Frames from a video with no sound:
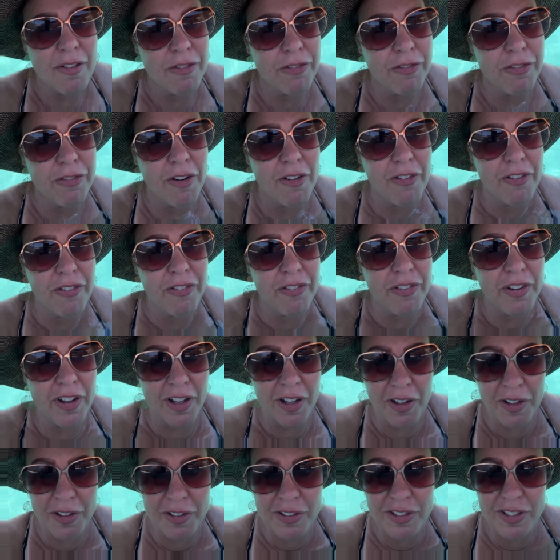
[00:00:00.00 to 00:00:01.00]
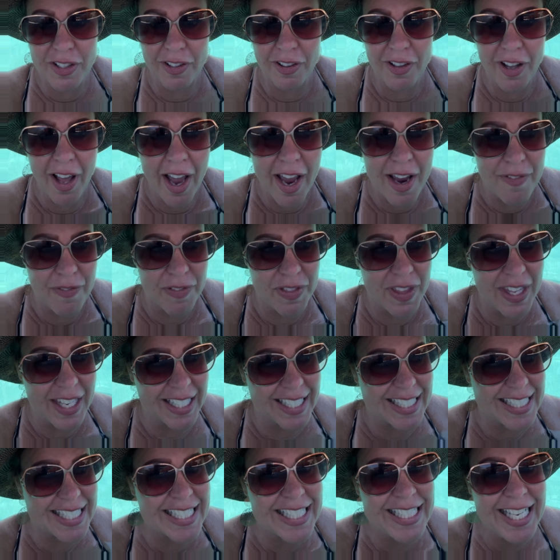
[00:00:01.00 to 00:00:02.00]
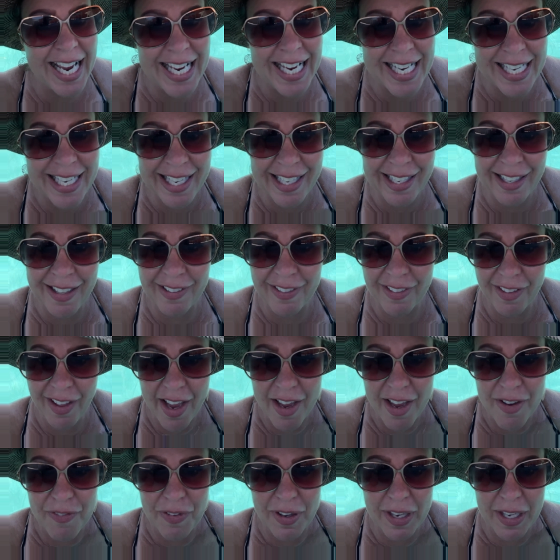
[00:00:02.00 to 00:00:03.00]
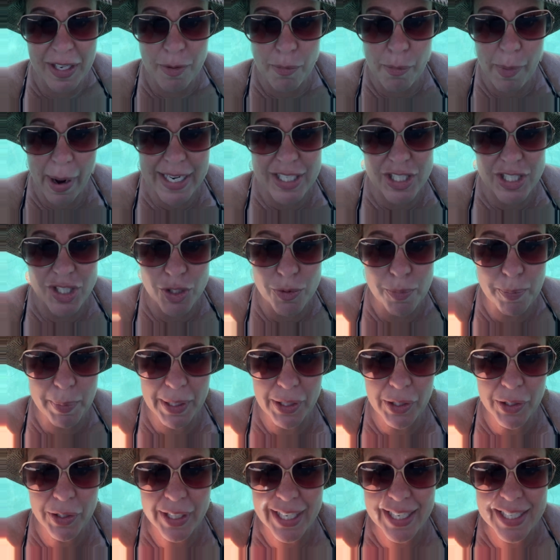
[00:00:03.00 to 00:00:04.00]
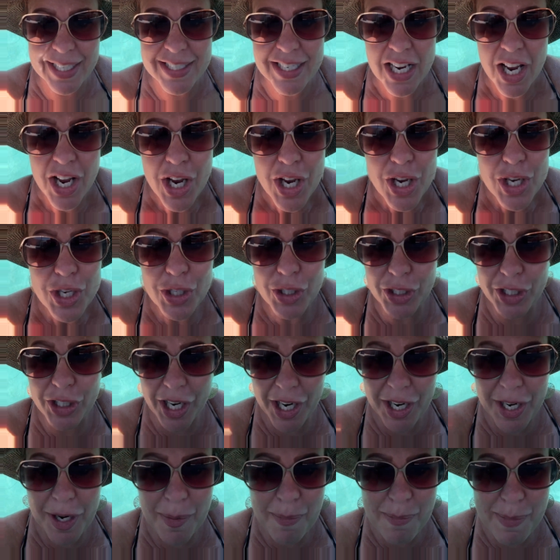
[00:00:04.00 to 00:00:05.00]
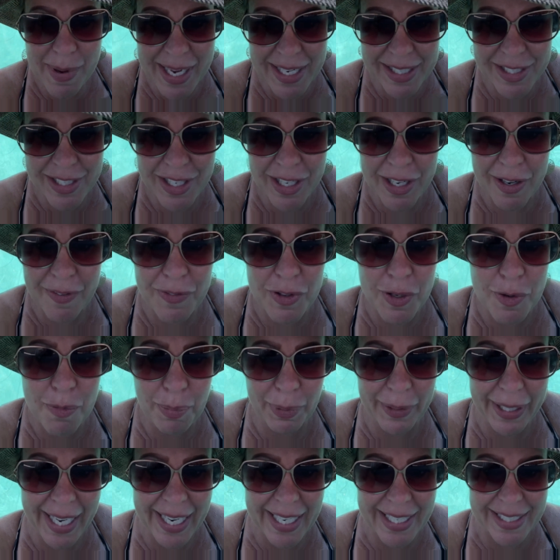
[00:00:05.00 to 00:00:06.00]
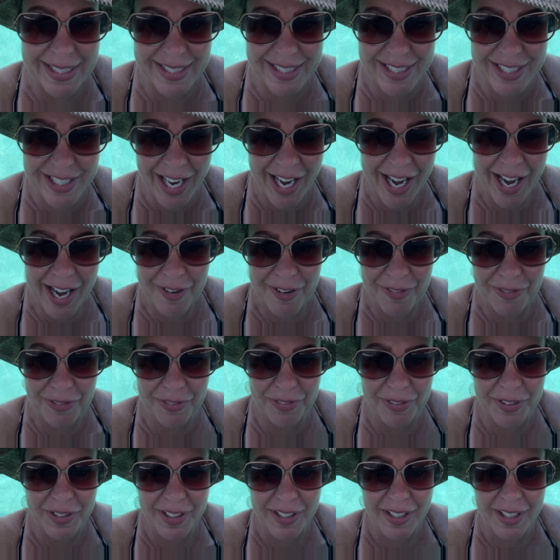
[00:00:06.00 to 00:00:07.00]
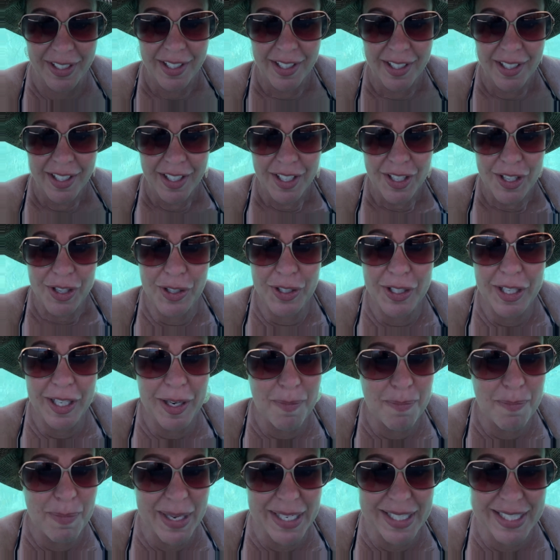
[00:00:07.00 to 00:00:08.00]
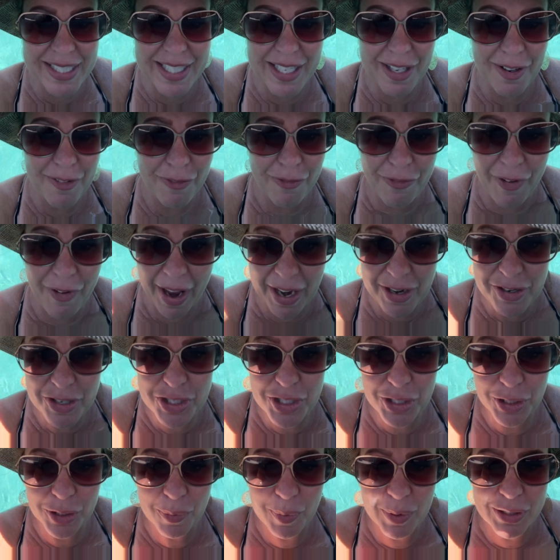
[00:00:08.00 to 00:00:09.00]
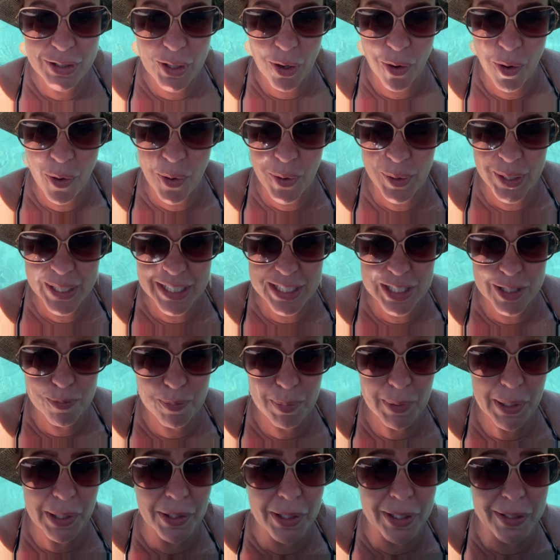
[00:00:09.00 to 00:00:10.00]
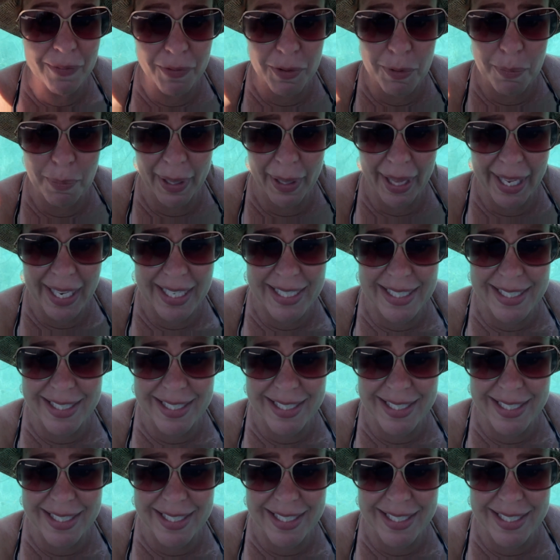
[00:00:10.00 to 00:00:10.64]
fulfilled life, the exciting life in my spirit. You're gonna miss it if you play it safe. You're gonna miss the adventure with the Holy Spirit if you play it